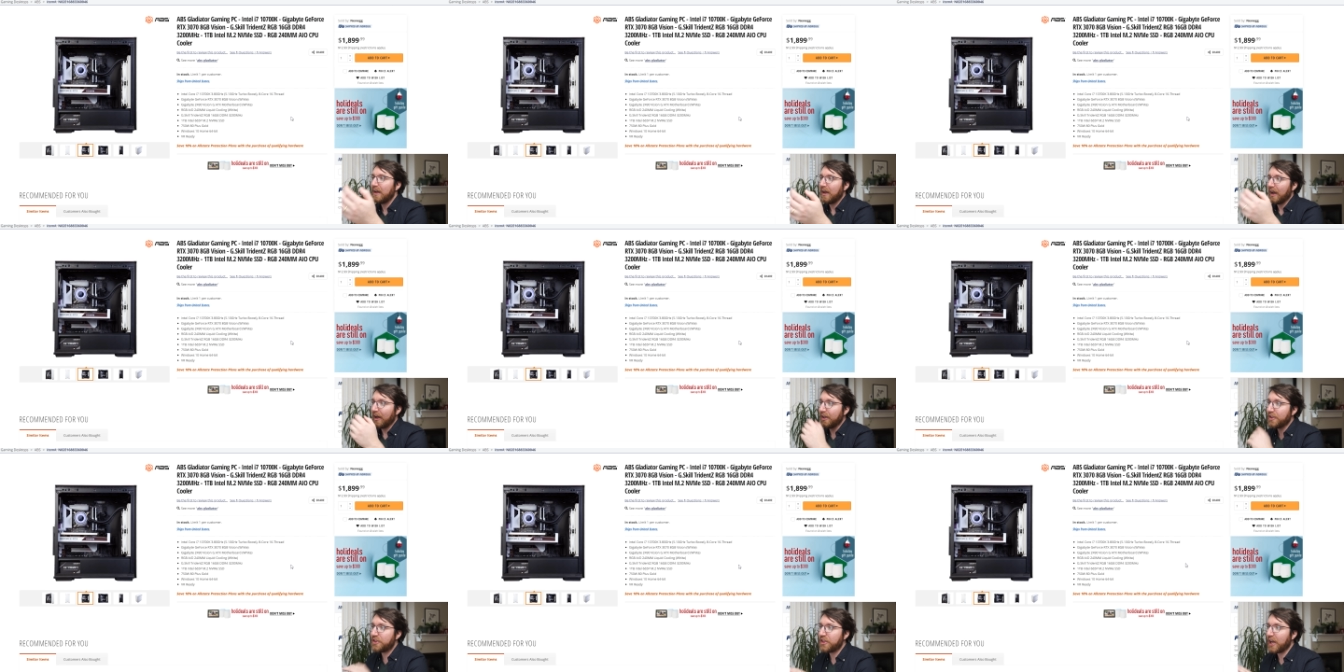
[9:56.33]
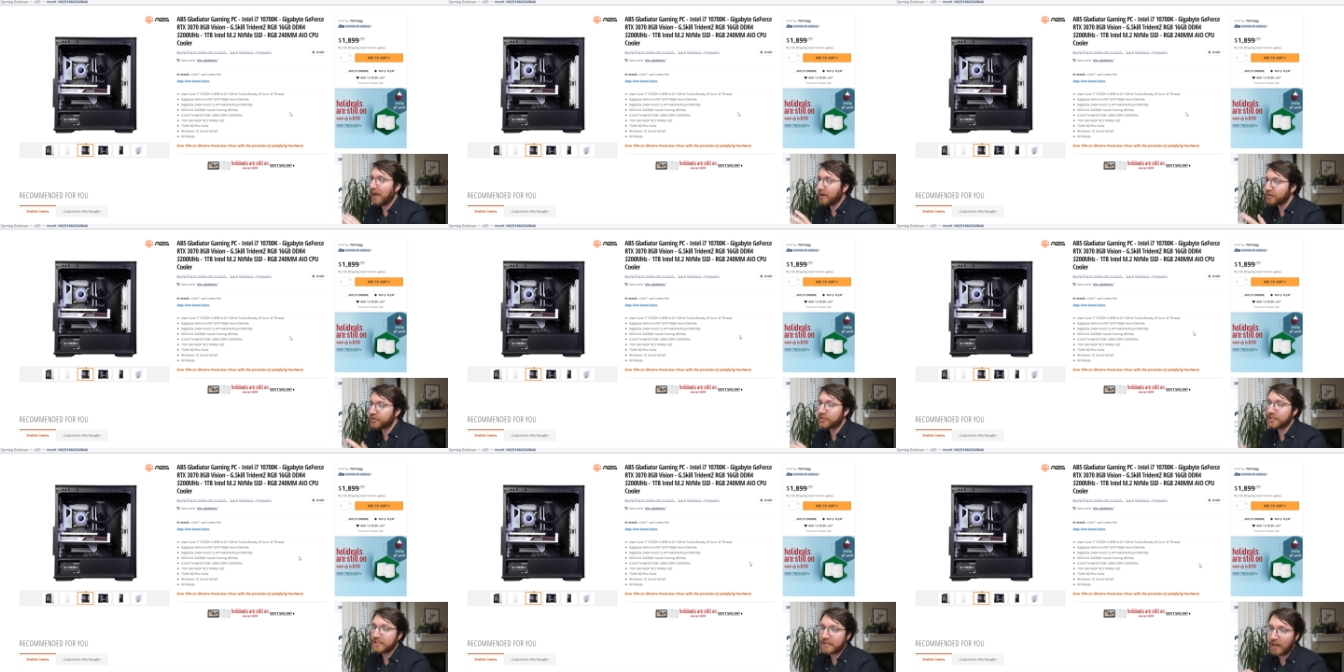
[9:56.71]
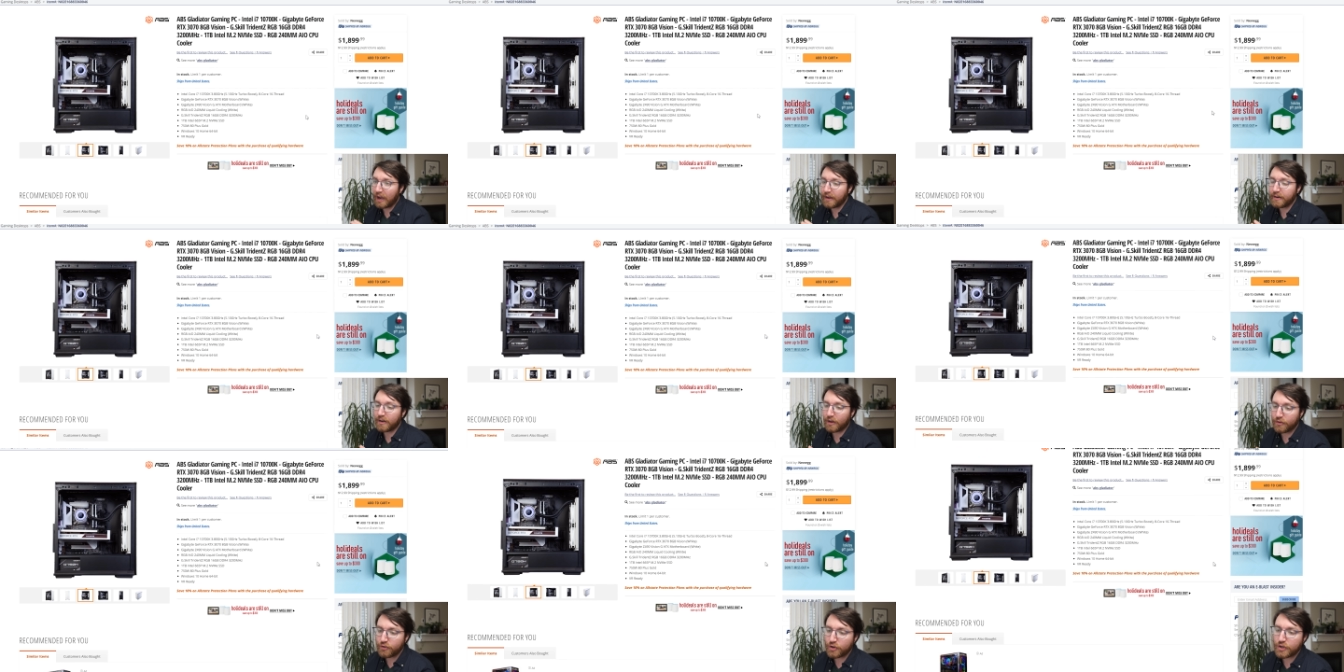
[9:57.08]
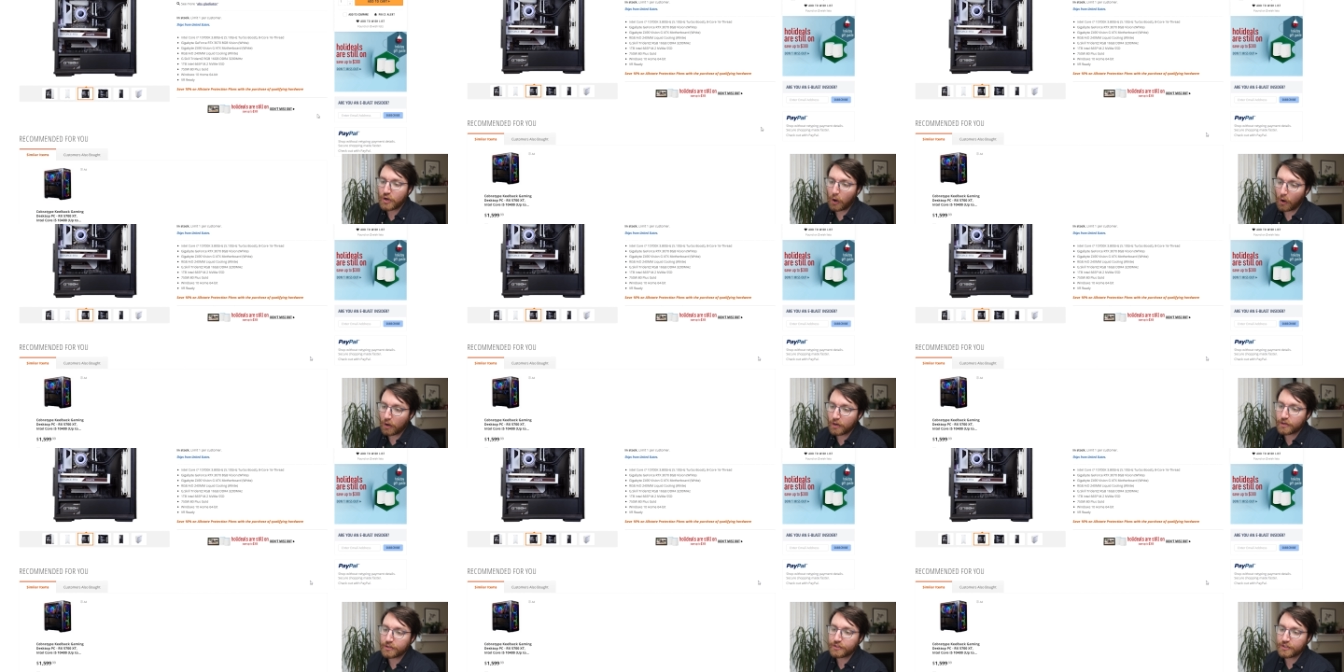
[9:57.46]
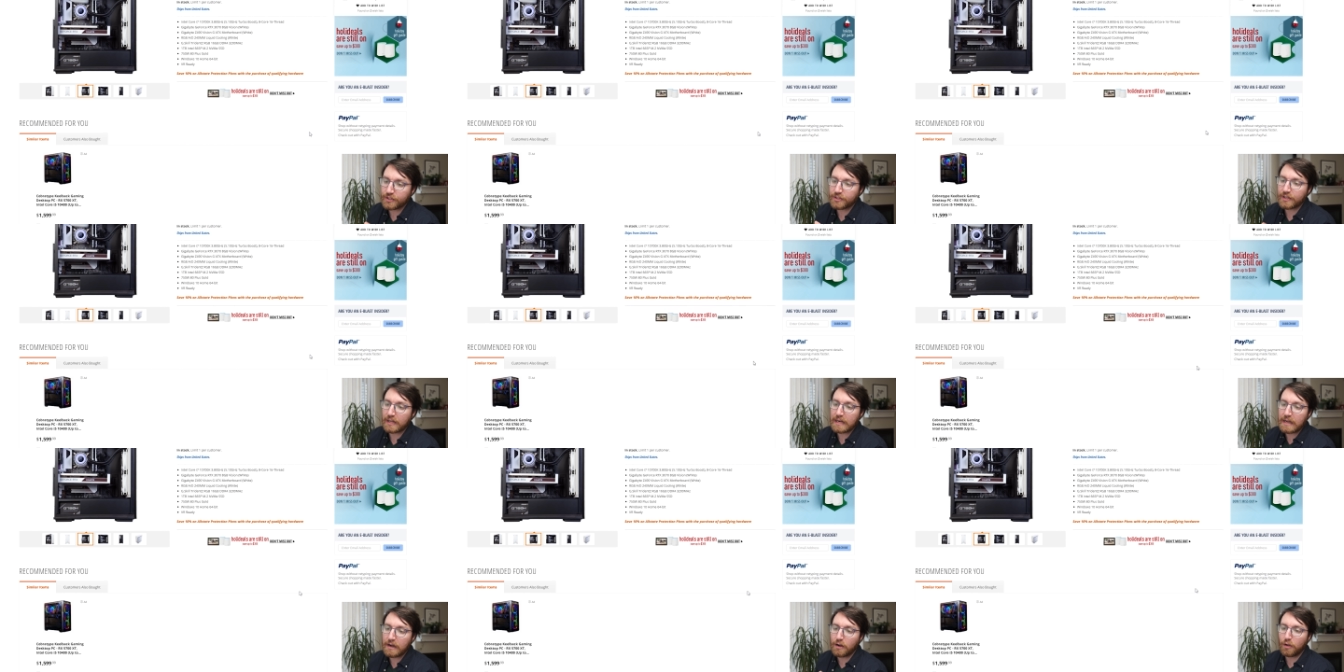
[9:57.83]
$1,900
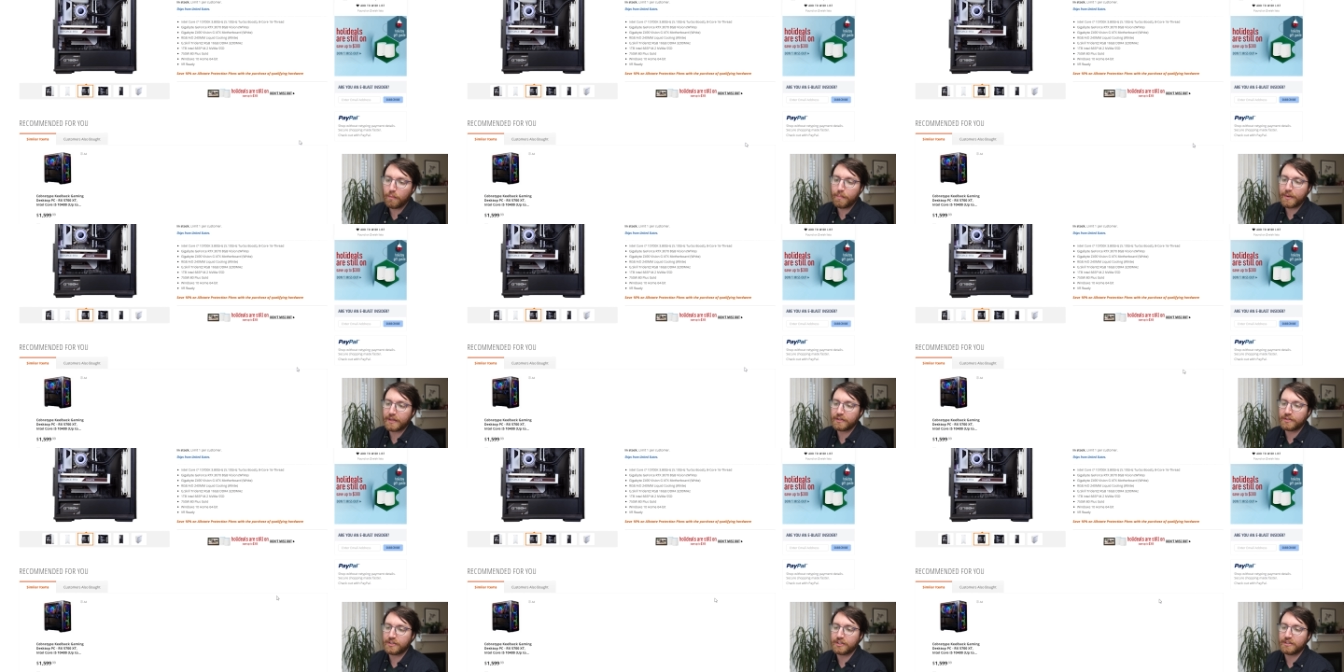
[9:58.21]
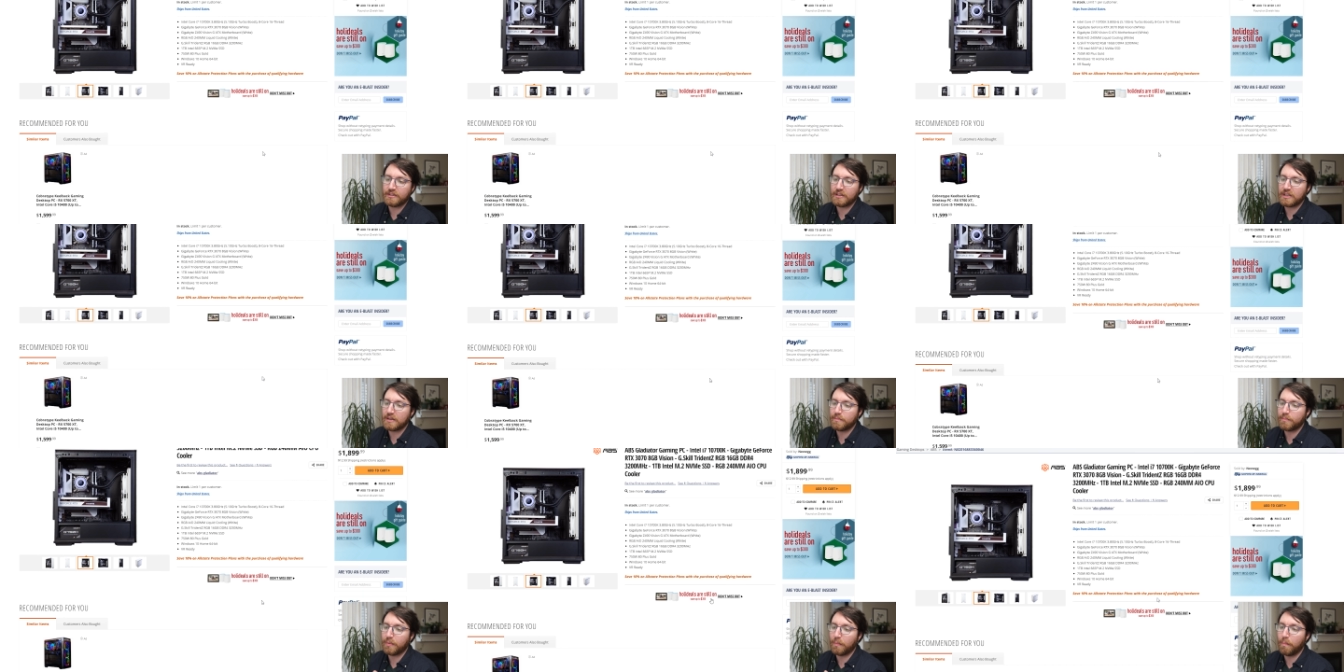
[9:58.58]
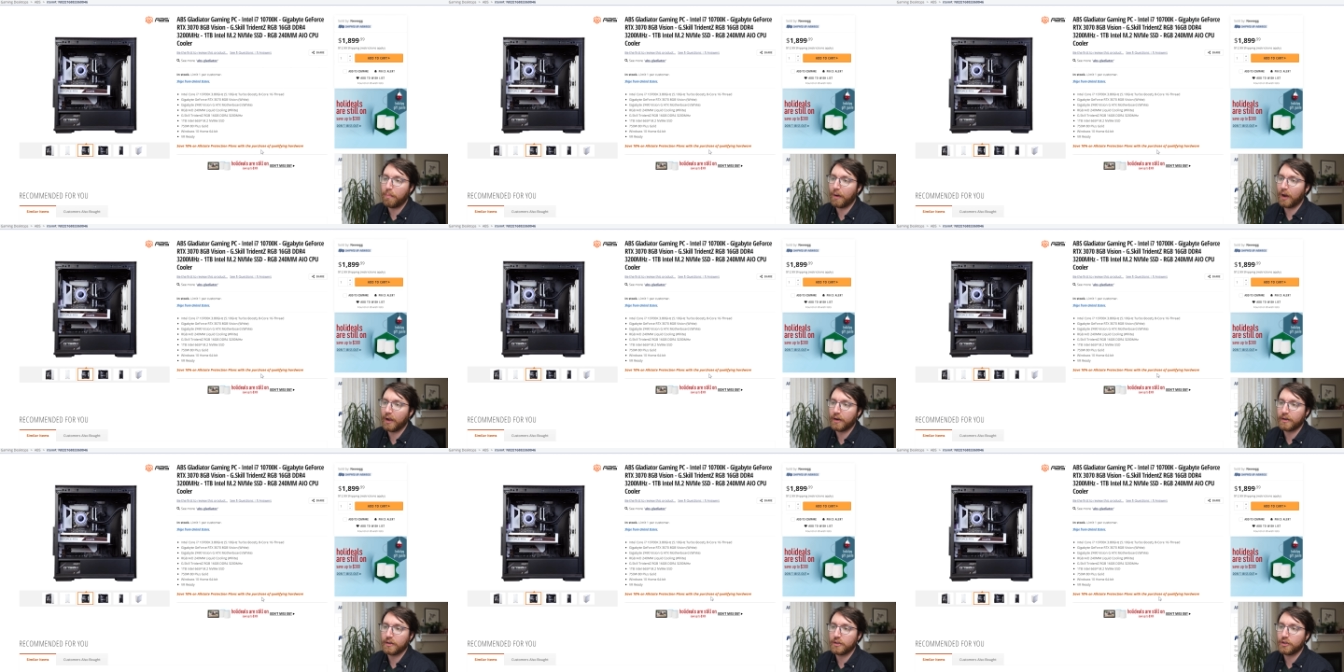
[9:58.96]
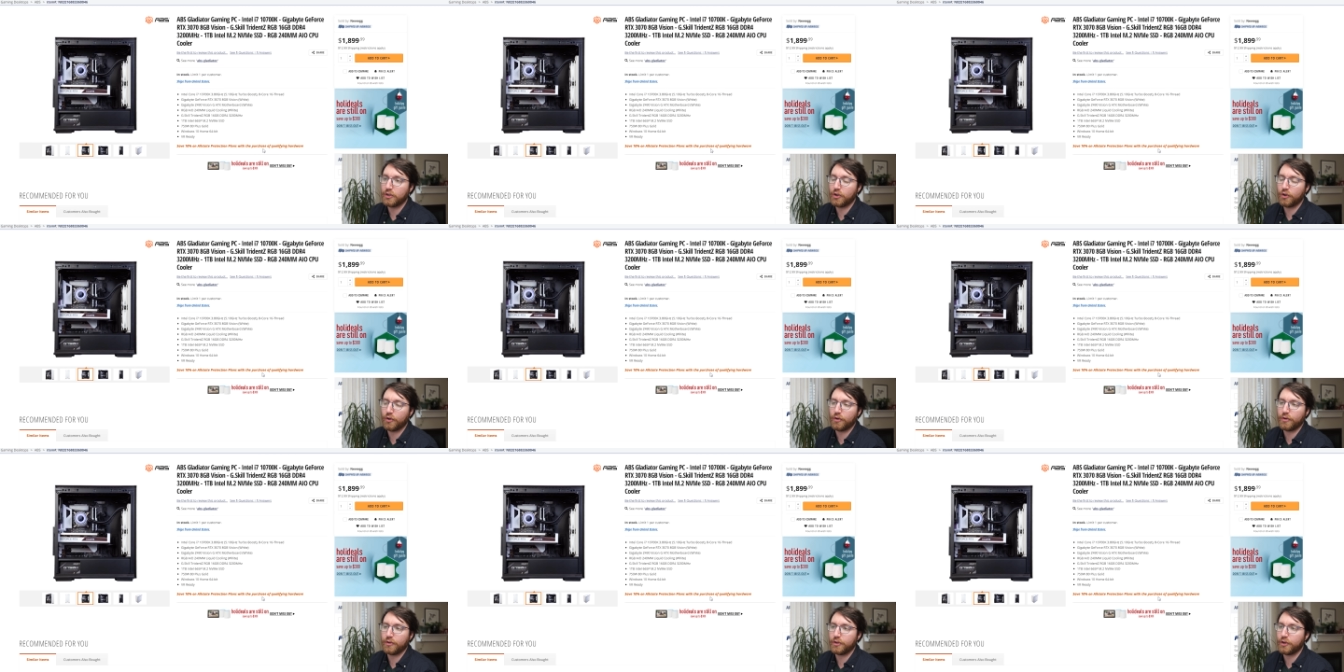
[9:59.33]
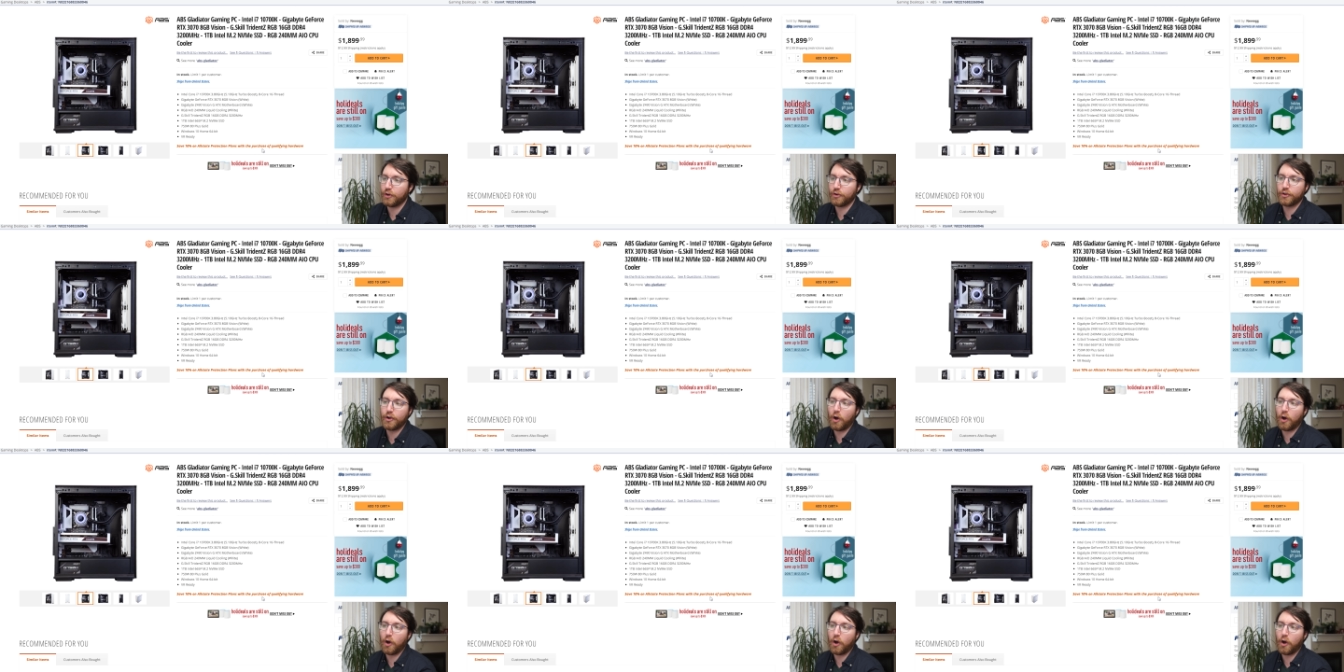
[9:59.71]
is a little bit steep, but you're, you're